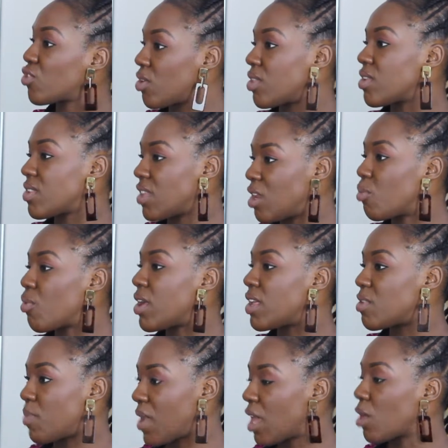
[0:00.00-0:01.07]
show that
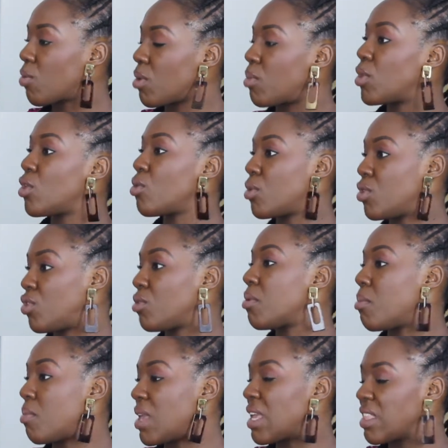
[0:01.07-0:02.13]
celebrates Black women who are doing
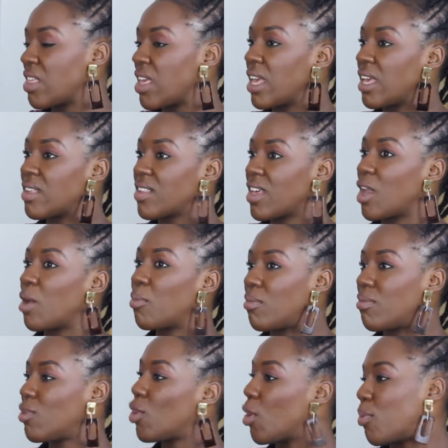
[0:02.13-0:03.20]
big things. And I'm
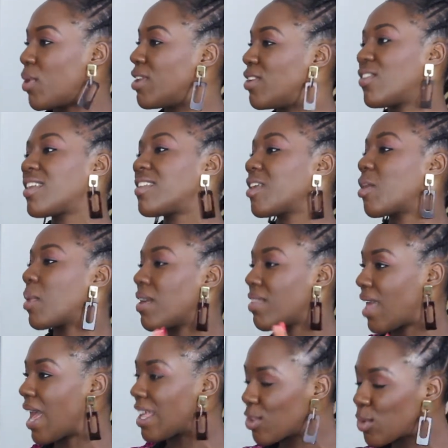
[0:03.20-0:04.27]
not apologetic about
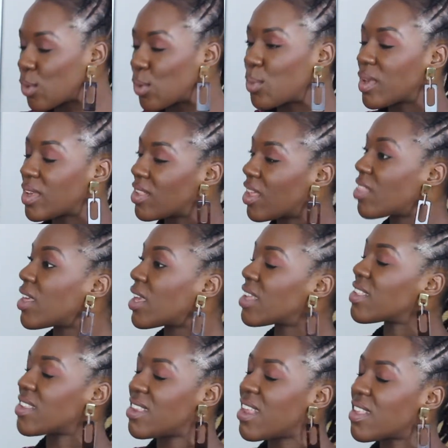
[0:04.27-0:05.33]
that at all, because I think
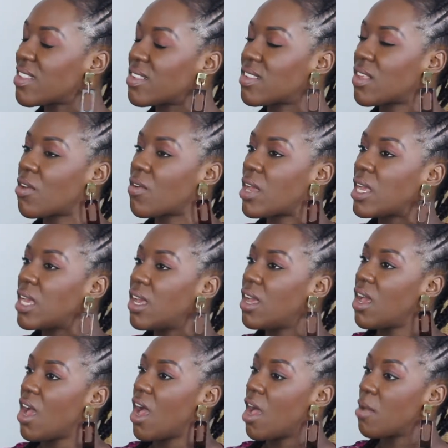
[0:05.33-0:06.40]
it's a necessary
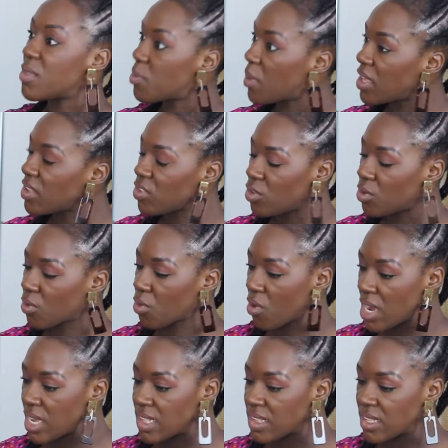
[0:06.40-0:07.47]
space to have
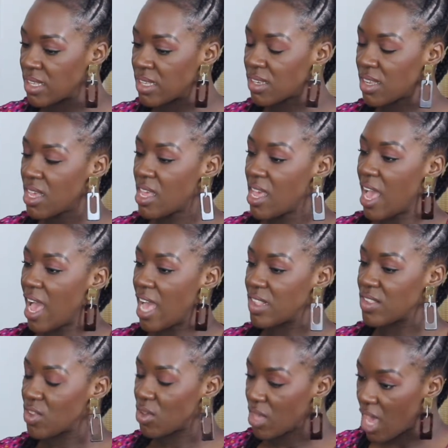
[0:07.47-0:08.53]
created.
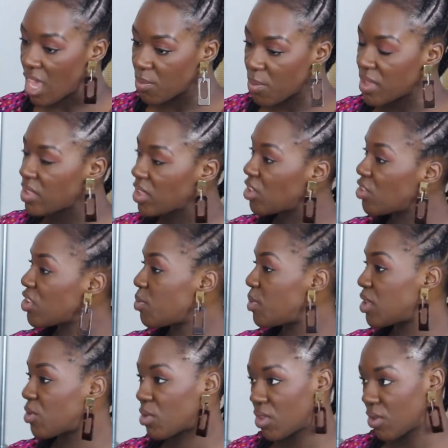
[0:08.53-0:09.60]
And so I basically just
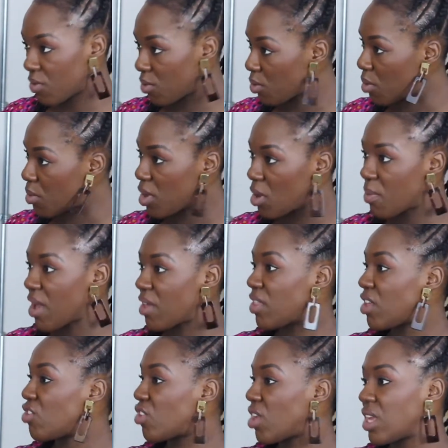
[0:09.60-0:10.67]
speak with different women about
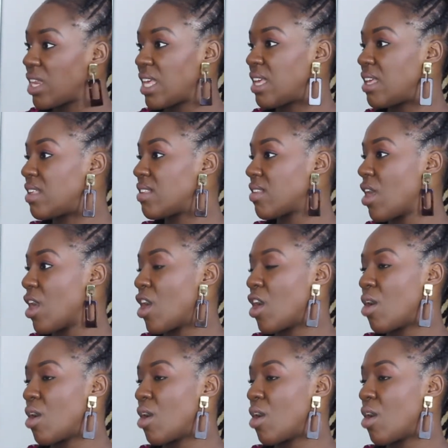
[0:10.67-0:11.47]
their journeys.